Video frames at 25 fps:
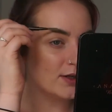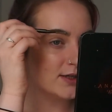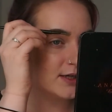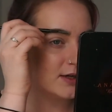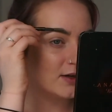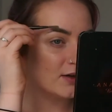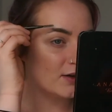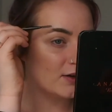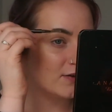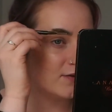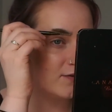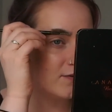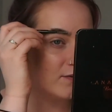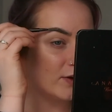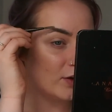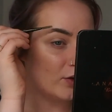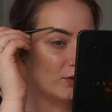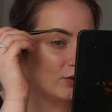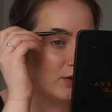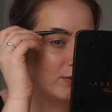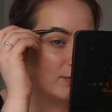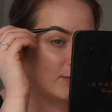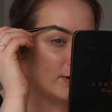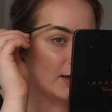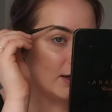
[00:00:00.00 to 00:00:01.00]
to fill
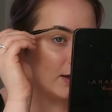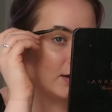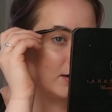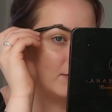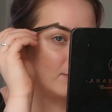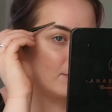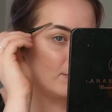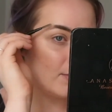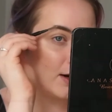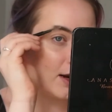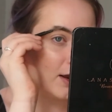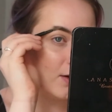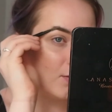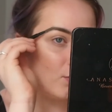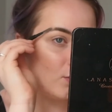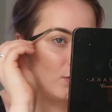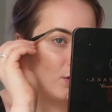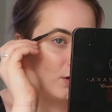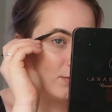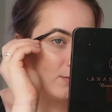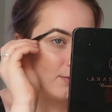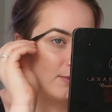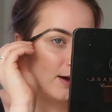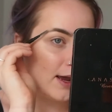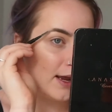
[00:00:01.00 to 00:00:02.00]
them in, but I
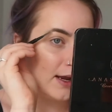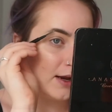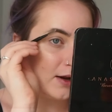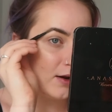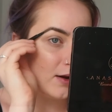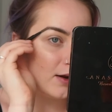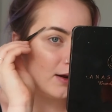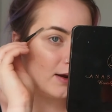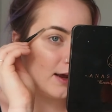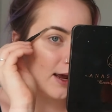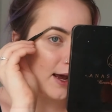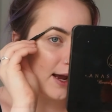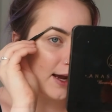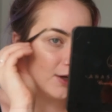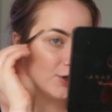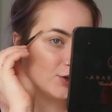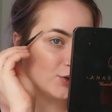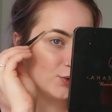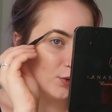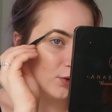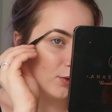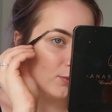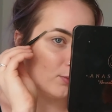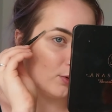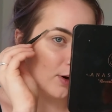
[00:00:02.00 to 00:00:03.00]
want my
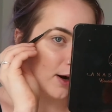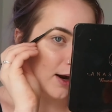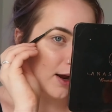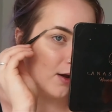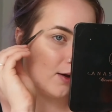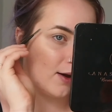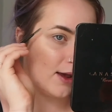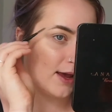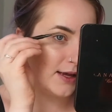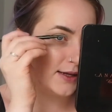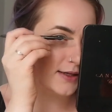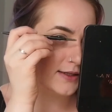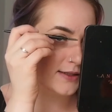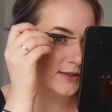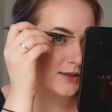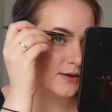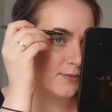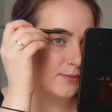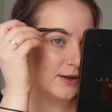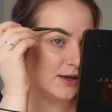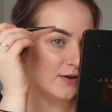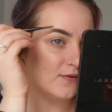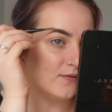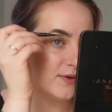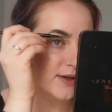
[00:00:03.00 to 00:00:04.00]
actual brow hairs to
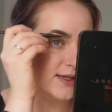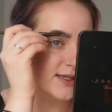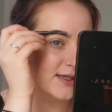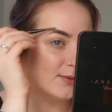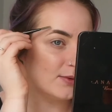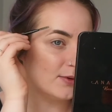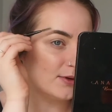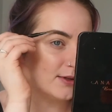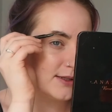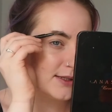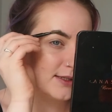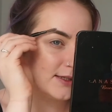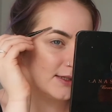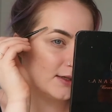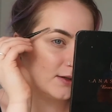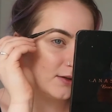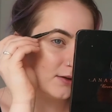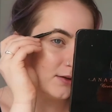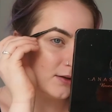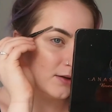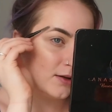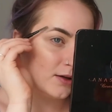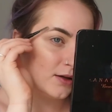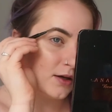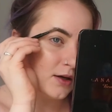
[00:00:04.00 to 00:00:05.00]
be visible
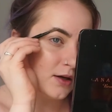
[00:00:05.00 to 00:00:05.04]
still.